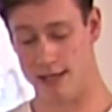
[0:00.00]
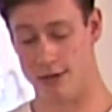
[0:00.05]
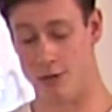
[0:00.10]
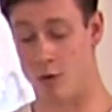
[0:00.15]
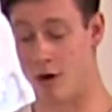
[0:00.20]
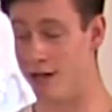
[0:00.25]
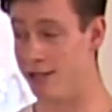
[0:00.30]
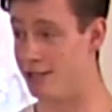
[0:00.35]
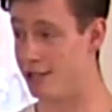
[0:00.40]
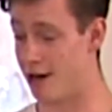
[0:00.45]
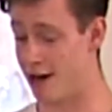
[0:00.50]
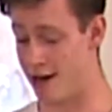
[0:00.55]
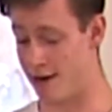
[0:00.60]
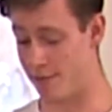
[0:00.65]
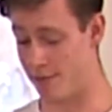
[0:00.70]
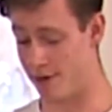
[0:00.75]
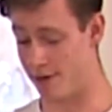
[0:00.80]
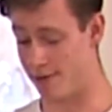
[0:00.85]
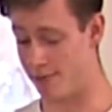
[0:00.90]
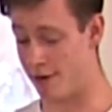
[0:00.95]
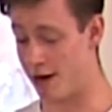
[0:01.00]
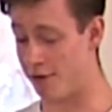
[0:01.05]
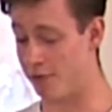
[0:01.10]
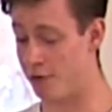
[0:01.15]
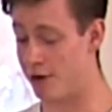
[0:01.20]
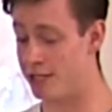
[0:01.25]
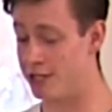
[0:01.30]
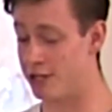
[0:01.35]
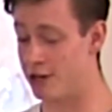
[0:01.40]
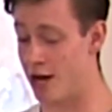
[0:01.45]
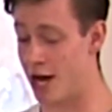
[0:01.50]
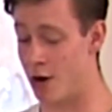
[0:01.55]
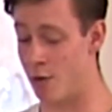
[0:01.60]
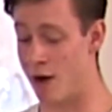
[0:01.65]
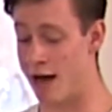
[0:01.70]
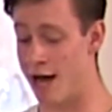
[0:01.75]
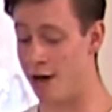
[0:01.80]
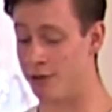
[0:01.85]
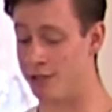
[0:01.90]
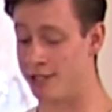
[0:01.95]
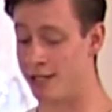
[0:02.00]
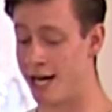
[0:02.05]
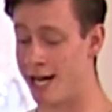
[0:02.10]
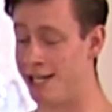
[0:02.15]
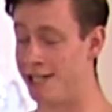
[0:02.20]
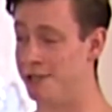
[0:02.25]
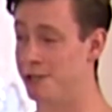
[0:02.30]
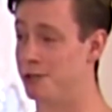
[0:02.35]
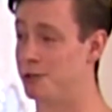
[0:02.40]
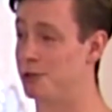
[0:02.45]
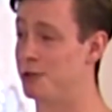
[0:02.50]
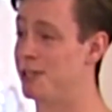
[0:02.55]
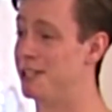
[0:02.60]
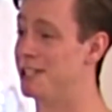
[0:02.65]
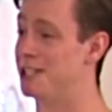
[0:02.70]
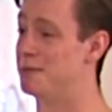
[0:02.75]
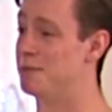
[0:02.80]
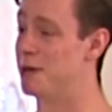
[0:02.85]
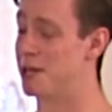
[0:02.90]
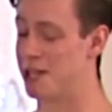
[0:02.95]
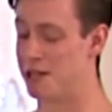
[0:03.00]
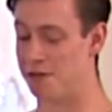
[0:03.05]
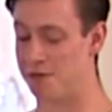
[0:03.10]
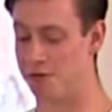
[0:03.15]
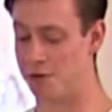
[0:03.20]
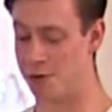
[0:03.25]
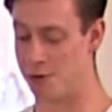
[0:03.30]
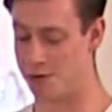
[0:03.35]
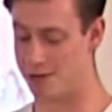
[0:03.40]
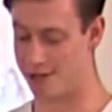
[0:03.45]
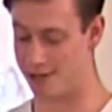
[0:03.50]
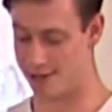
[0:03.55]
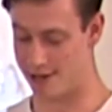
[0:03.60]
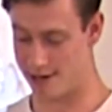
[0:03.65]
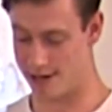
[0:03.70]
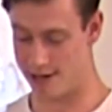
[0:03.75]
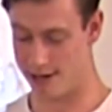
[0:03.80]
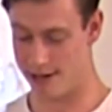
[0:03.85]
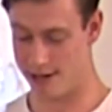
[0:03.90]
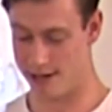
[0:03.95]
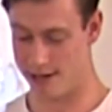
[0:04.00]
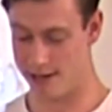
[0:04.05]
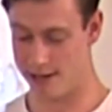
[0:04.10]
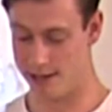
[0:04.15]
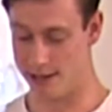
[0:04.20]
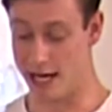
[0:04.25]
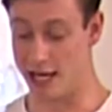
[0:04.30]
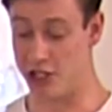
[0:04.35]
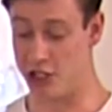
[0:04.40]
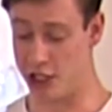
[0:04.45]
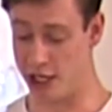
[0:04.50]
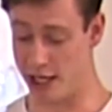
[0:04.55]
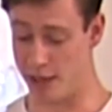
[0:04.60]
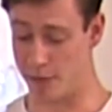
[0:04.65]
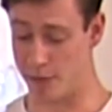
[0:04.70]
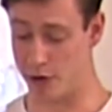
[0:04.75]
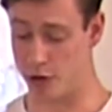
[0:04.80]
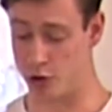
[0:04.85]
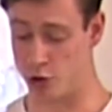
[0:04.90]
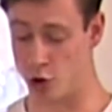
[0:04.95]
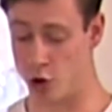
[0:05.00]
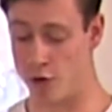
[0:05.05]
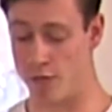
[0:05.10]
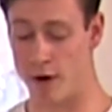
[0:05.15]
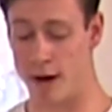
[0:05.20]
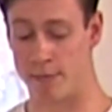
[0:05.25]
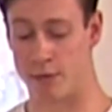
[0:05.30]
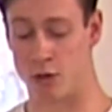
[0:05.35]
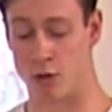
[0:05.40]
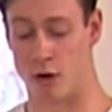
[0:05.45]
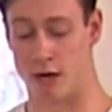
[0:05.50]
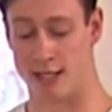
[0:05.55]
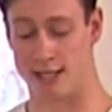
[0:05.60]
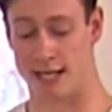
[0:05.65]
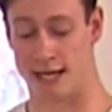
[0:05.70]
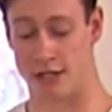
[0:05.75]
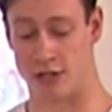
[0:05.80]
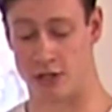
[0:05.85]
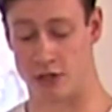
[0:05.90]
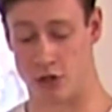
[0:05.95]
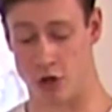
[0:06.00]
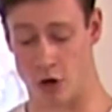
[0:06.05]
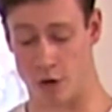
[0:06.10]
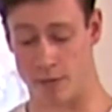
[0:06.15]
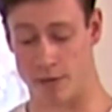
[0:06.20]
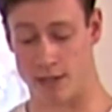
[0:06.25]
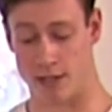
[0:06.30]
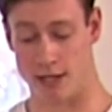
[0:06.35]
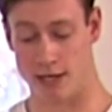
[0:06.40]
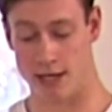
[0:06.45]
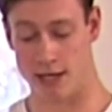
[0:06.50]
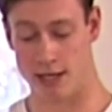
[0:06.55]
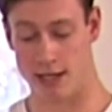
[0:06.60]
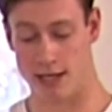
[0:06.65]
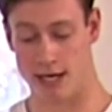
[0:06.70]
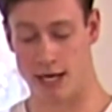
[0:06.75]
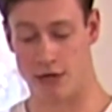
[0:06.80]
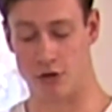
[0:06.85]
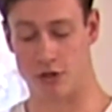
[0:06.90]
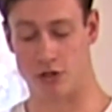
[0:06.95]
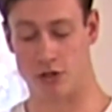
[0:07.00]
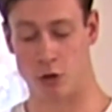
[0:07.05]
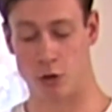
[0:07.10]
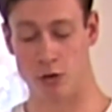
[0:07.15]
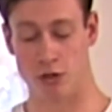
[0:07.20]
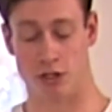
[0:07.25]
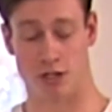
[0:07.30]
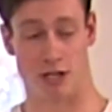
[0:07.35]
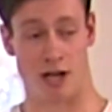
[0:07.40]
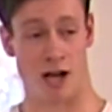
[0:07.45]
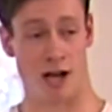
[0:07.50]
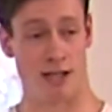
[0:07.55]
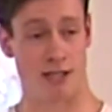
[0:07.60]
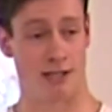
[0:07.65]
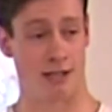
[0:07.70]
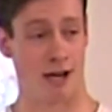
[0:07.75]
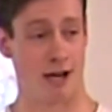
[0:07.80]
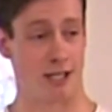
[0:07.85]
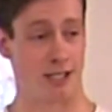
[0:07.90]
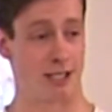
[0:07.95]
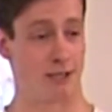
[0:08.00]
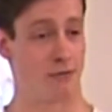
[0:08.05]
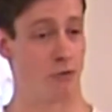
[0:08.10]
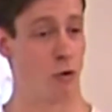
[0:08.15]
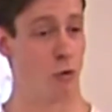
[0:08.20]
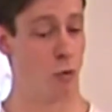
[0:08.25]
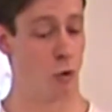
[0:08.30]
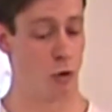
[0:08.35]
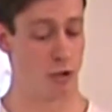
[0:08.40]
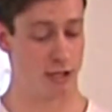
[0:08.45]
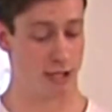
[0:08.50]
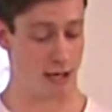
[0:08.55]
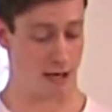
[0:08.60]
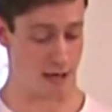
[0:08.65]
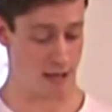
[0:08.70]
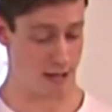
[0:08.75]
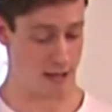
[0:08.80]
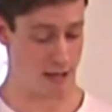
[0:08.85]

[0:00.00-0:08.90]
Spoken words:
One time, my friend and I were outside in the trees picking fruit. A jeep drove up to us and stopped, and the soldiers asked us for water.